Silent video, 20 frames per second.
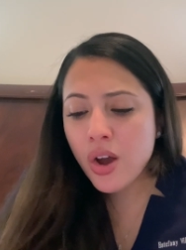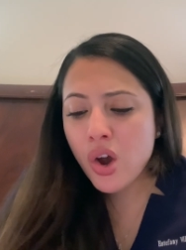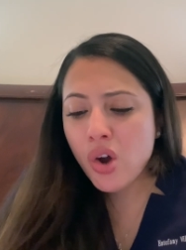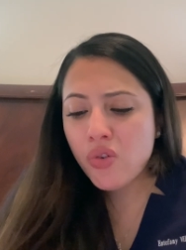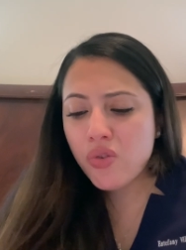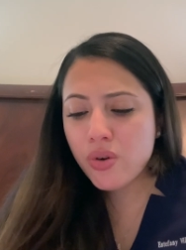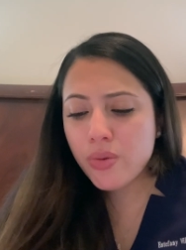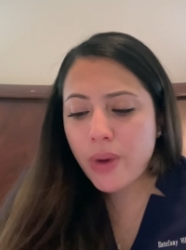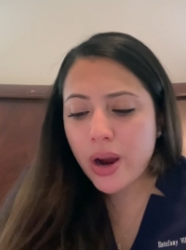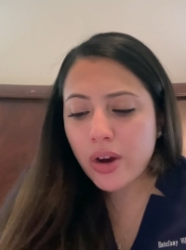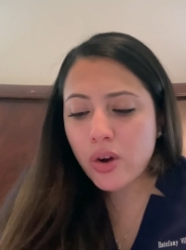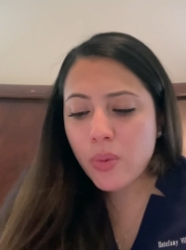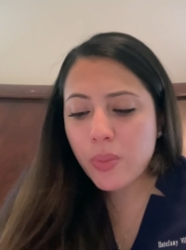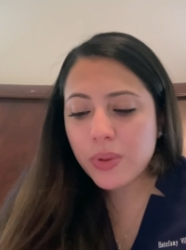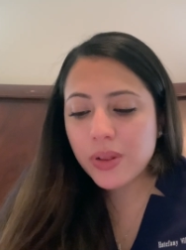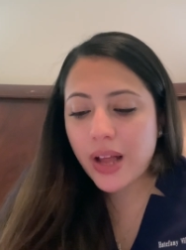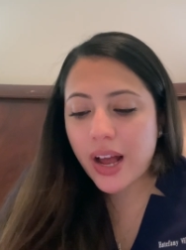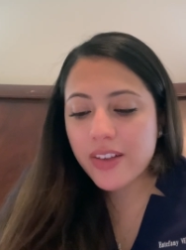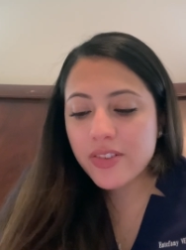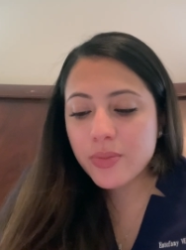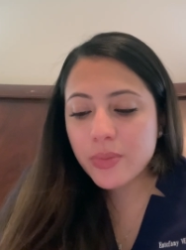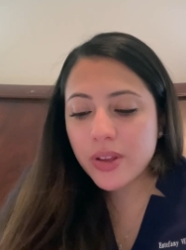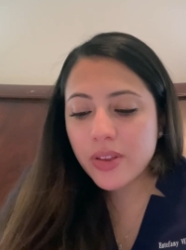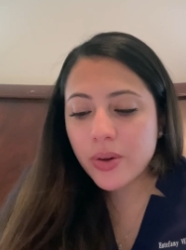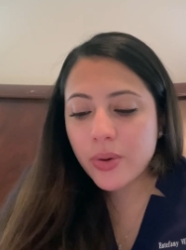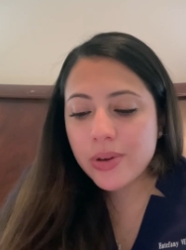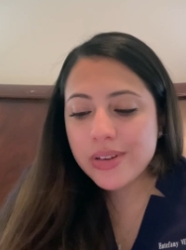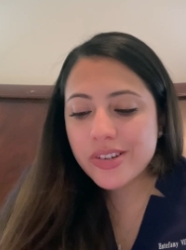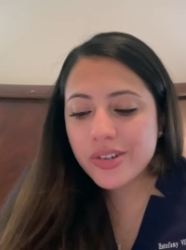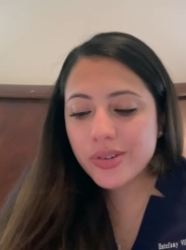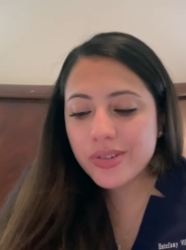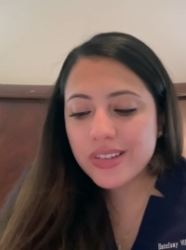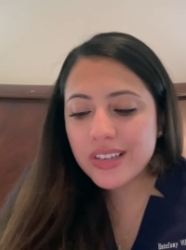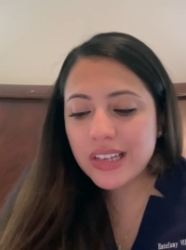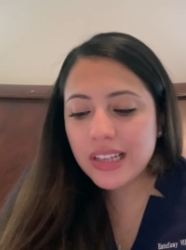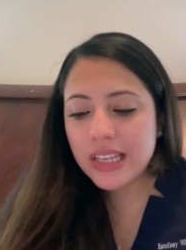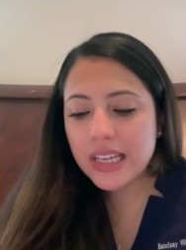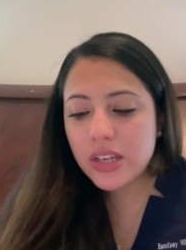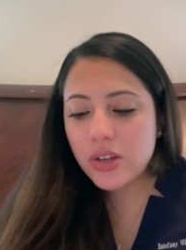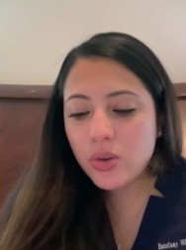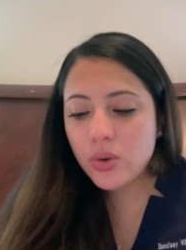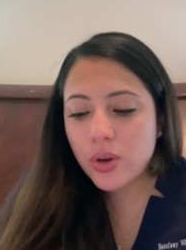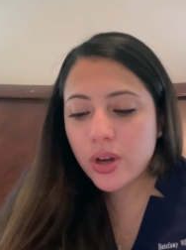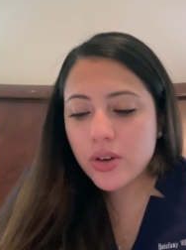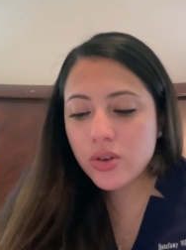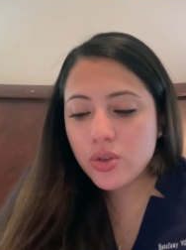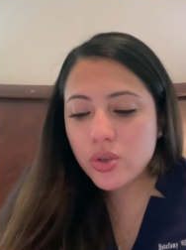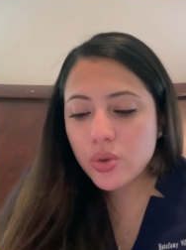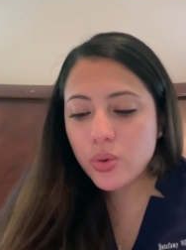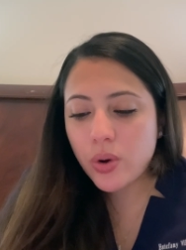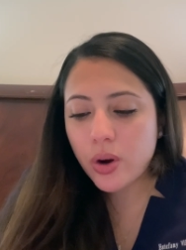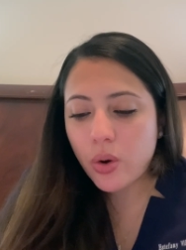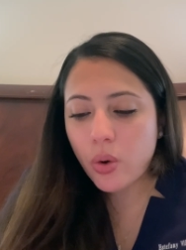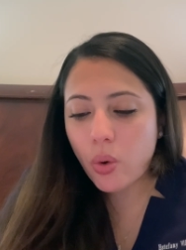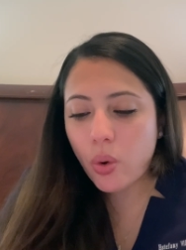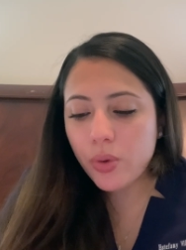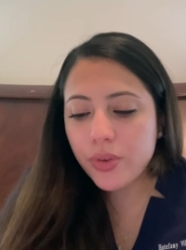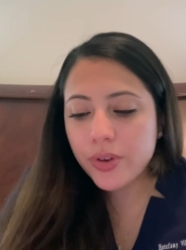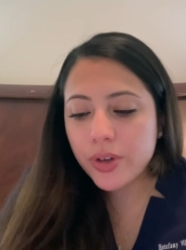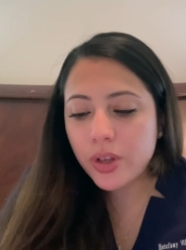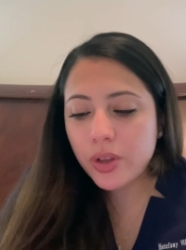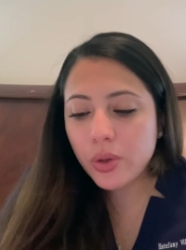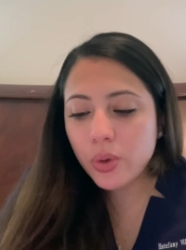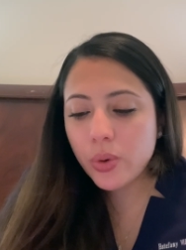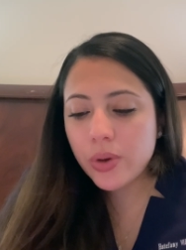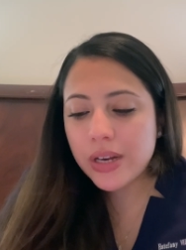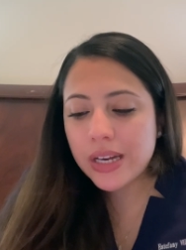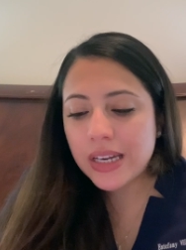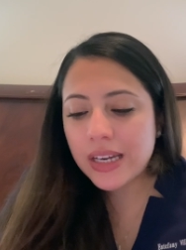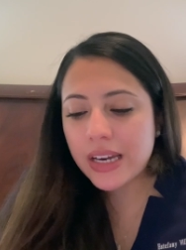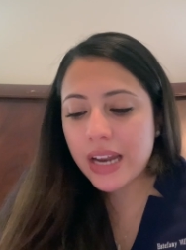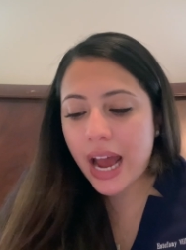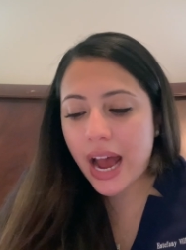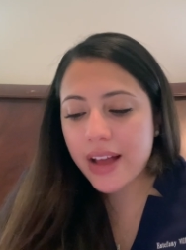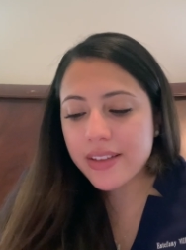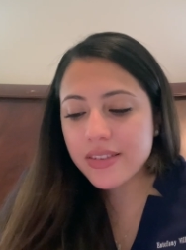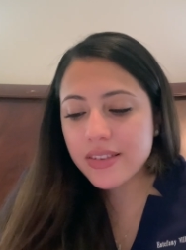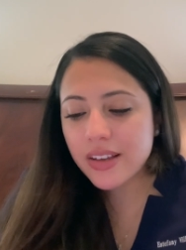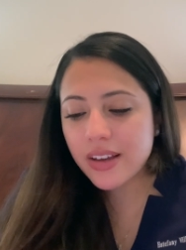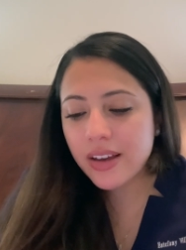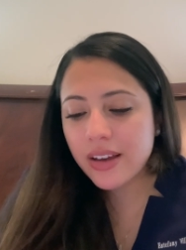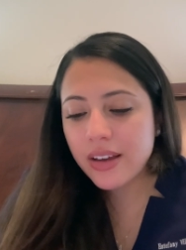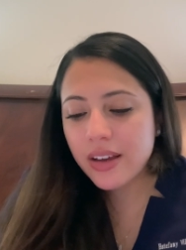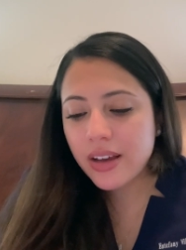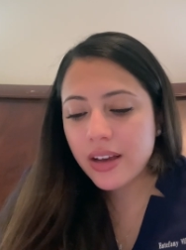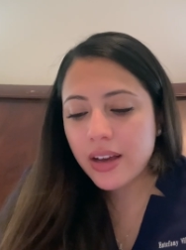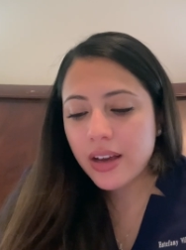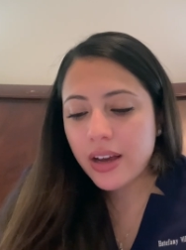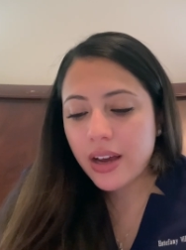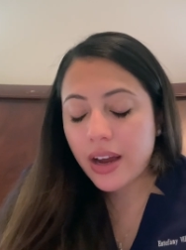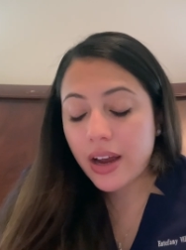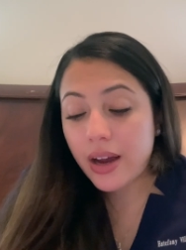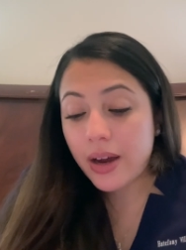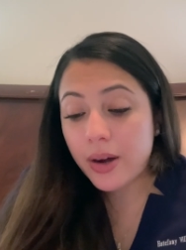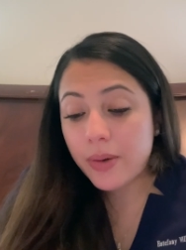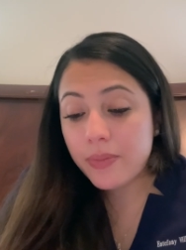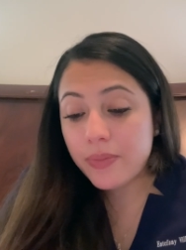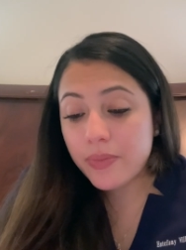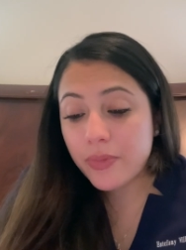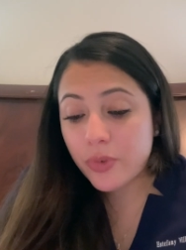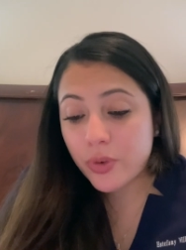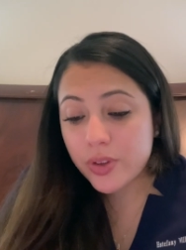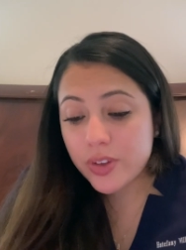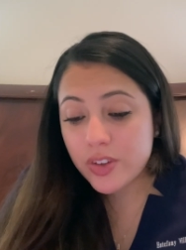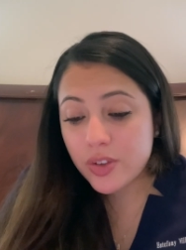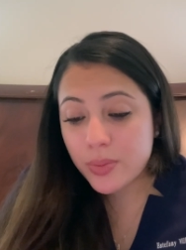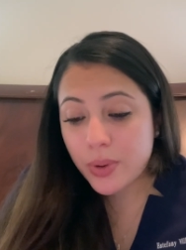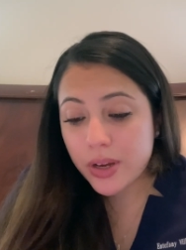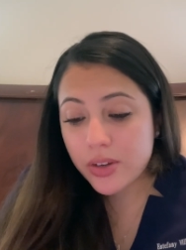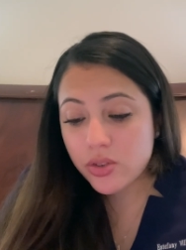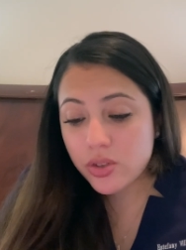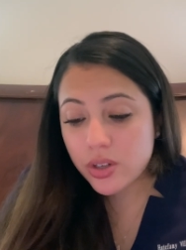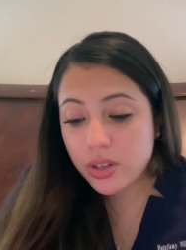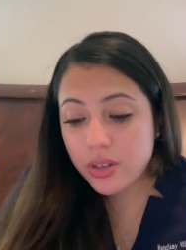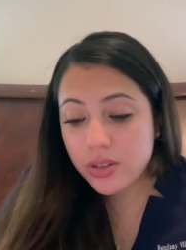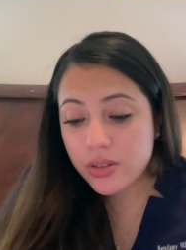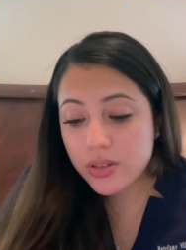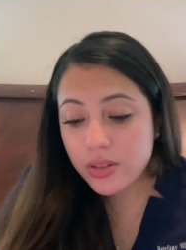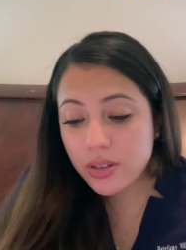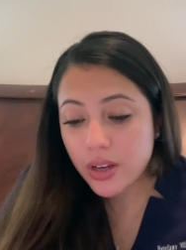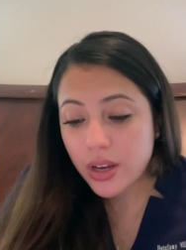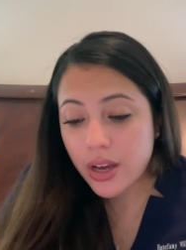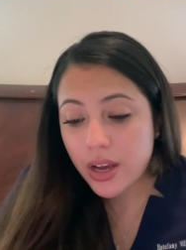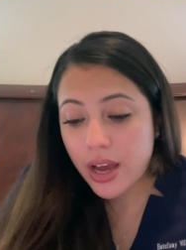For mycoplasma, though, interestingly, you can do a cold agglutinin assay for these patients.